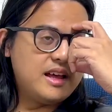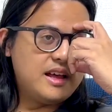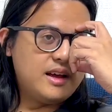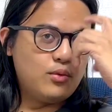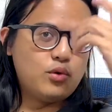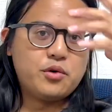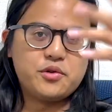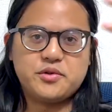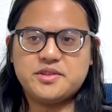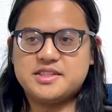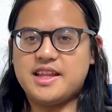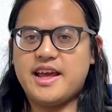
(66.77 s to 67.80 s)
what it
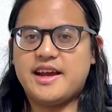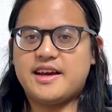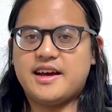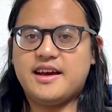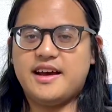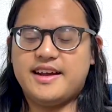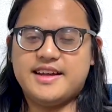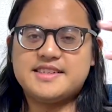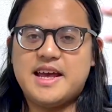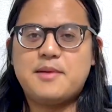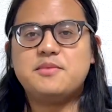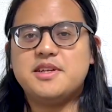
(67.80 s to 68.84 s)
was like, I guess
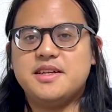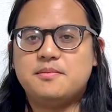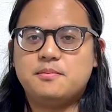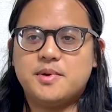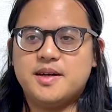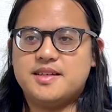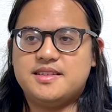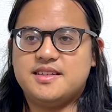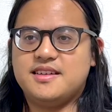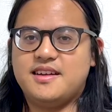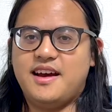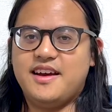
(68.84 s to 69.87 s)
empty, but
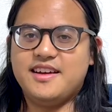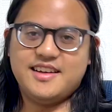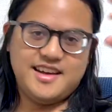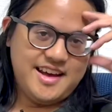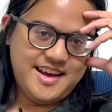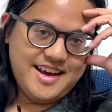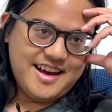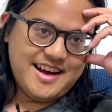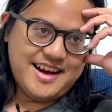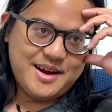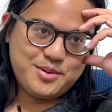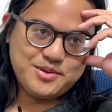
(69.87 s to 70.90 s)
I
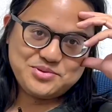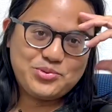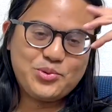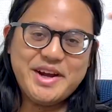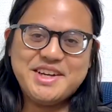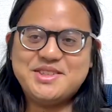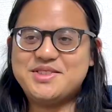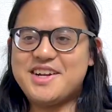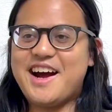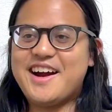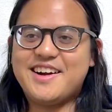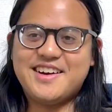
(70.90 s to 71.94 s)
was way too
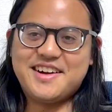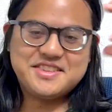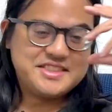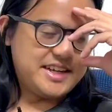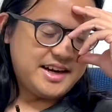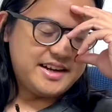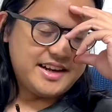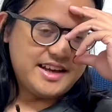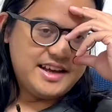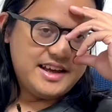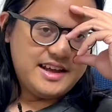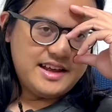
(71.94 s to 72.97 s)
tired. I was like,
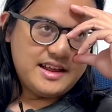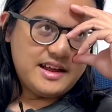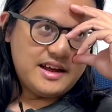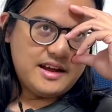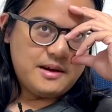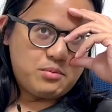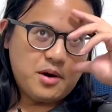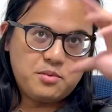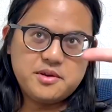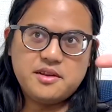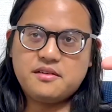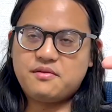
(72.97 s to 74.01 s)
probably
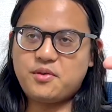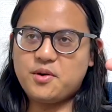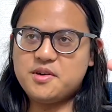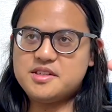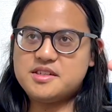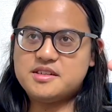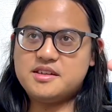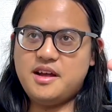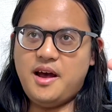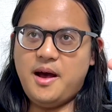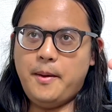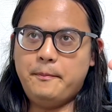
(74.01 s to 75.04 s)
the first
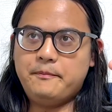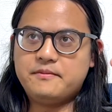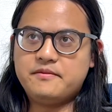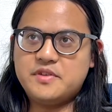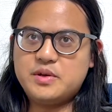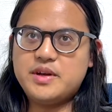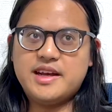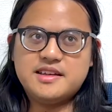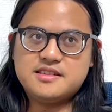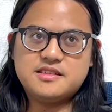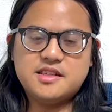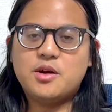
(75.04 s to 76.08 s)
few
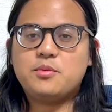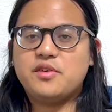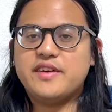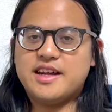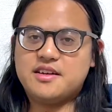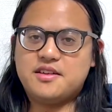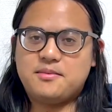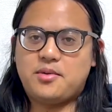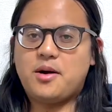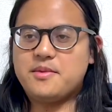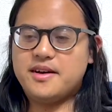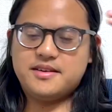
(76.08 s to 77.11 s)
days, moving into the
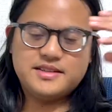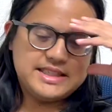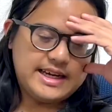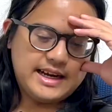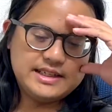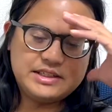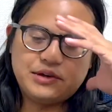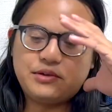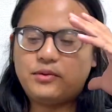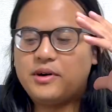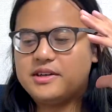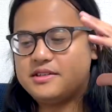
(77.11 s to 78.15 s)
apartment, I was like, I don't
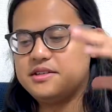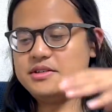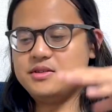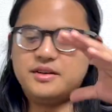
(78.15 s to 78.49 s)
want to do